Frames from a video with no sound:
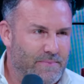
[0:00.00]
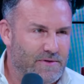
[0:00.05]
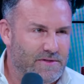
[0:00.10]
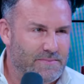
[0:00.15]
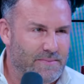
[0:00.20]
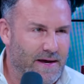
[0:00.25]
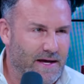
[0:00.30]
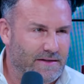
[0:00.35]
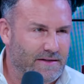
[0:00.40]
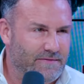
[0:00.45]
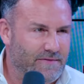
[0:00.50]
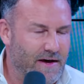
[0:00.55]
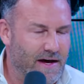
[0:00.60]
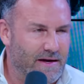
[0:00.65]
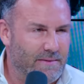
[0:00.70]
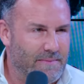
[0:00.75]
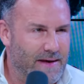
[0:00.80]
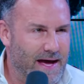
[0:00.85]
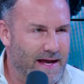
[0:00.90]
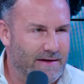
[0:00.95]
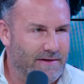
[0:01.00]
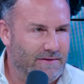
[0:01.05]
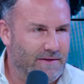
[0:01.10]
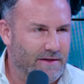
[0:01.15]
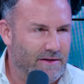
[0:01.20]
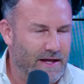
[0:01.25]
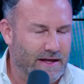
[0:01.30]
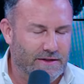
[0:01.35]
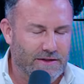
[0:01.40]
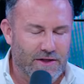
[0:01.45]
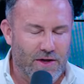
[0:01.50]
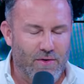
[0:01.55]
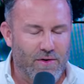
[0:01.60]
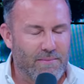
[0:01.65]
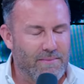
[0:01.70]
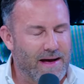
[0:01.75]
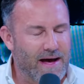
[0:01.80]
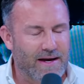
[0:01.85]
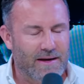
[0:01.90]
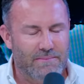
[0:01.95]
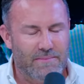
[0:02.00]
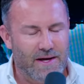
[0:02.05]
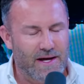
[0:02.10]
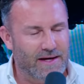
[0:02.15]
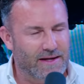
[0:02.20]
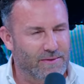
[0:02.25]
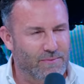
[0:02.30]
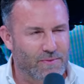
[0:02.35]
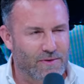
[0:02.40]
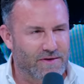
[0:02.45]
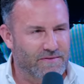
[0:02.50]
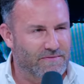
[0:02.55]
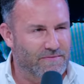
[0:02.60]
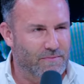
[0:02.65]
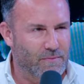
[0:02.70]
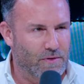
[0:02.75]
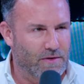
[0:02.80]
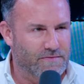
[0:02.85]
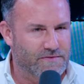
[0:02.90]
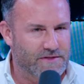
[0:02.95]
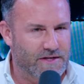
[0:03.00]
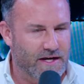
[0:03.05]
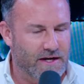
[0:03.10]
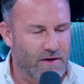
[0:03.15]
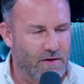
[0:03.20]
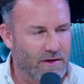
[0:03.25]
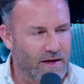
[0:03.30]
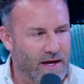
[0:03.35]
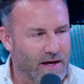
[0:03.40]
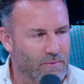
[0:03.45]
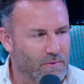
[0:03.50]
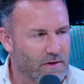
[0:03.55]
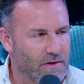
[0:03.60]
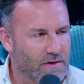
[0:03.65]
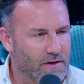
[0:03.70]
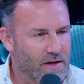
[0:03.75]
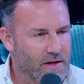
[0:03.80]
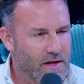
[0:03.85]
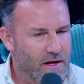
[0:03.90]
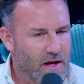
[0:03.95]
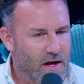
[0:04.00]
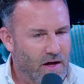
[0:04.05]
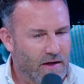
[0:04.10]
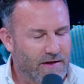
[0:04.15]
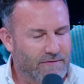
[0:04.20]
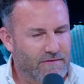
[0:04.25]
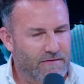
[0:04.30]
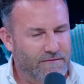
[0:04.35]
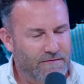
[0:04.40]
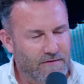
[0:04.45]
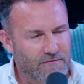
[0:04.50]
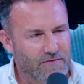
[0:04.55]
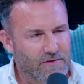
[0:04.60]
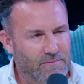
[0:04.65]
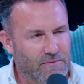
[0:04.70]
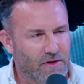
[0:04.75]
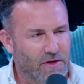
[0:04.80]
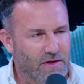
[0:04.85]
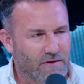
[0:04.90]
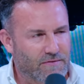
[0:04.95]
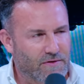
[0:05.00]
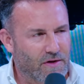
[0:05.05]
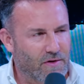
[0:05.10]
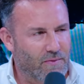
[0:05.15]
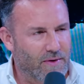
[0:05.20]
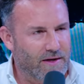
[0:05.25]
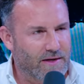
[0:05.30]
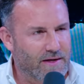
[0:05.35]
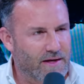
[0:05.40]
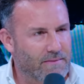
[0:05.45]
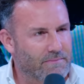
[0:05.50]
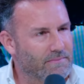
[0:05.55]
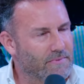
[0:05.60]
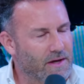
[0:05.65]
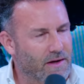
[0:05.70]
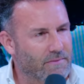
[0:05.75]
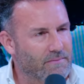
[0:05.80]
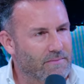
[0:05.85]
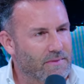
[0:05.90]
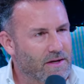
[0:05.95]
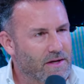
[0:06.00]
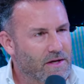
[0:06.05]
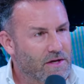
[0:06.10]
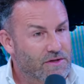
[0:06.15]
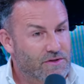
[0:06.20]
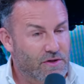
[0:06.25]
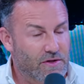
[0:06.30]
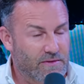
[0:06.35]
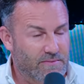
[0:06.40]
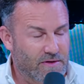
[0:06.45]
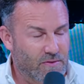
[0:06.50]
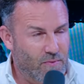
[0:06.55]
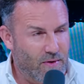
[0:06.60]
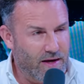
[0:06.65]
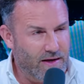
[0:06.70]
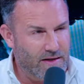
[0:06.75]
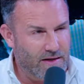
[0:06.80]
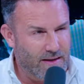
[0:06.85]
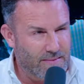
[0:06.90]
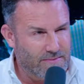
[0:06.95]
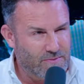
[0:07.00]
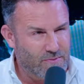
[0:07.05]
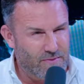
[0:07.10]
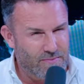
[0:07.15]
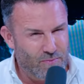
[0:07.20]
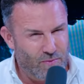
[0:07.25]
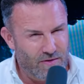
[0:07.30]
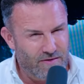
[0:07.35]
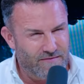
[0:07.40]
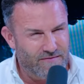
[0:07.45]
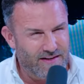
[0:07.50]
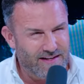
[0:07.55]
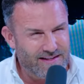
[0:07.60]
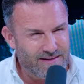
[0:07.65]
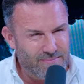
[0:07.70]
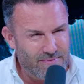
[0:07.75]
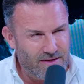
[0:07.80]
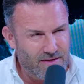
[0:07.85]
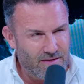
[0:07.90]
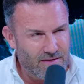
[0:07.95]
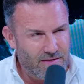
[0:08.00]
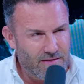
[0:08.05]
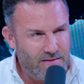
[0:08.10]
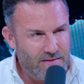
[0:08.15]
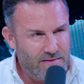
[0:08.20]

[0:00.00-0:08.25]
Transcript: perspective automatically. Like no amount of money would have would have said, okay, well, I'll give you fifty million if you don't wake up. Nope. So you mean waking up's worth more than fifty mil?